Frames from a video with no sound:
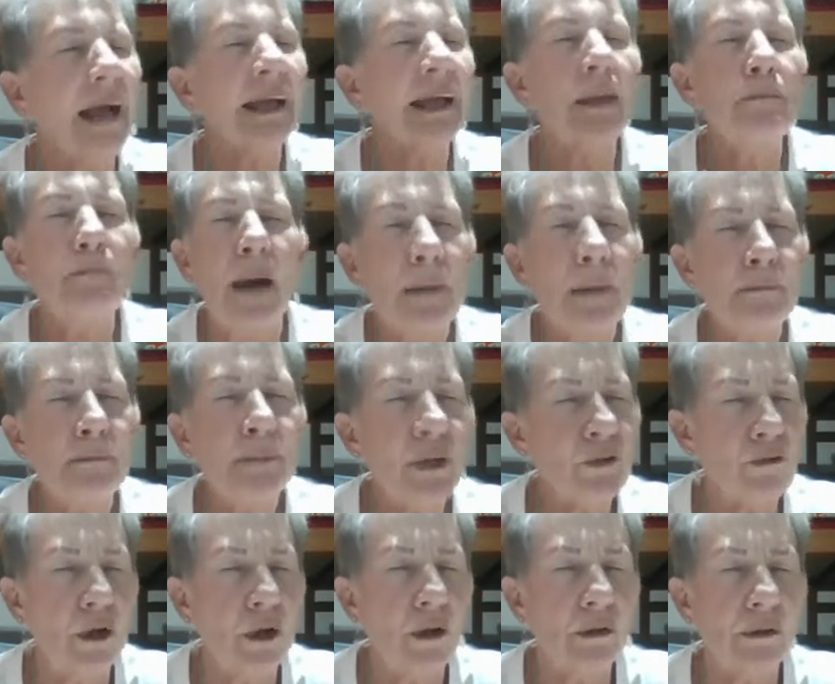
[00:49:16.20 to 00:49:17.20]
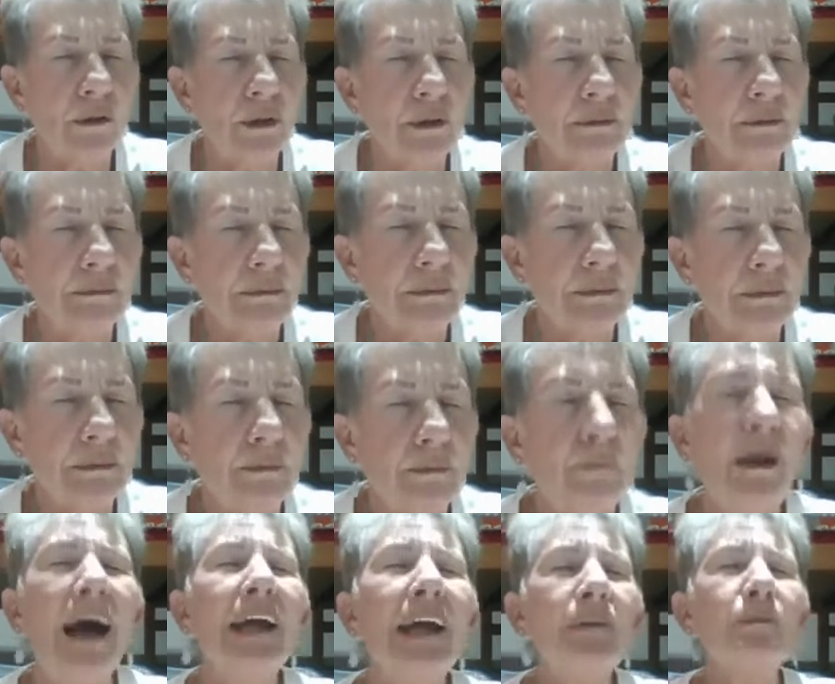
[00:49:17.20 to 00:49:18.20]
a bumpy road,
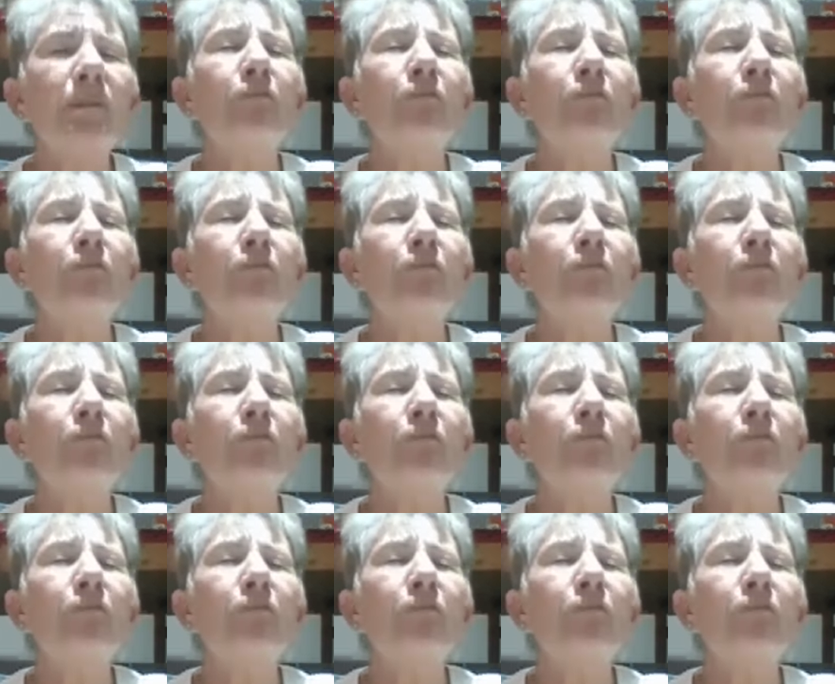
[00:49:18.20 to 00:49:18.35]
might be